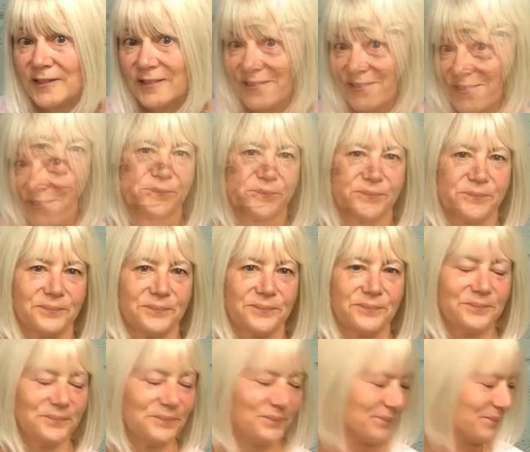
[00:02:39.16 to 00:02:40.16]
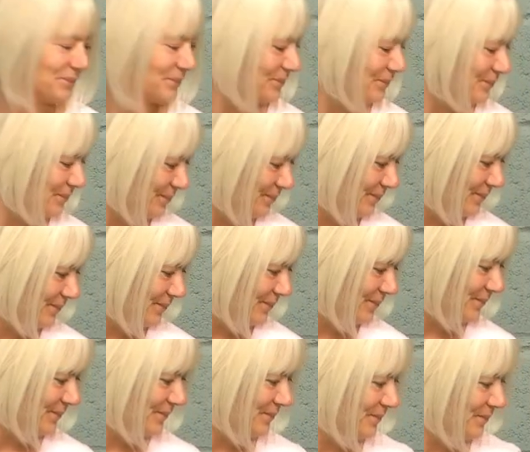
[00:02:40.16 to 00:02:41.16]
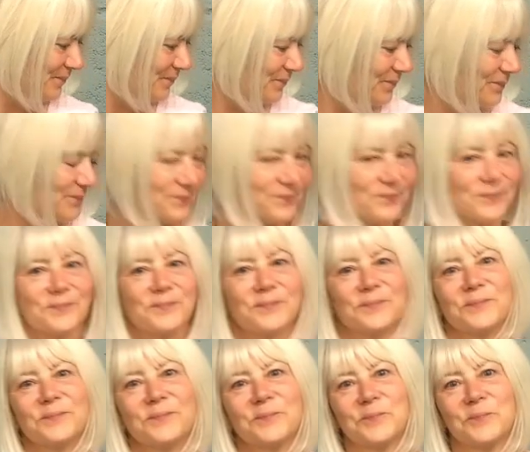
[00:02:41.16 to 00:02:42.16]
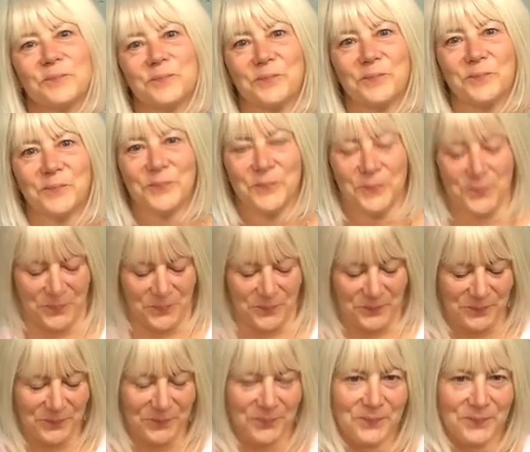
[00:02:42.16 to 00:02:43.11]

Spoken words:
Nothing is said.